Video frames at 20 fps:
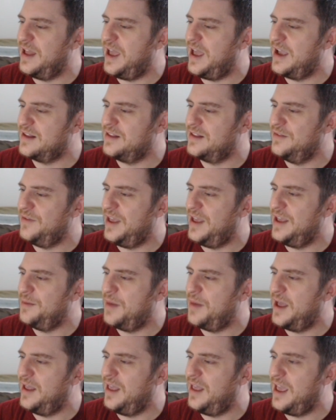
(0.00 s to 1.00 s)
active
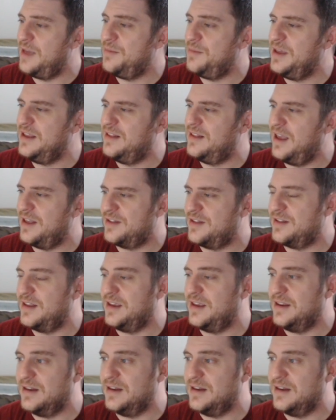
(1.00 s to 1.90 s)
A/B testing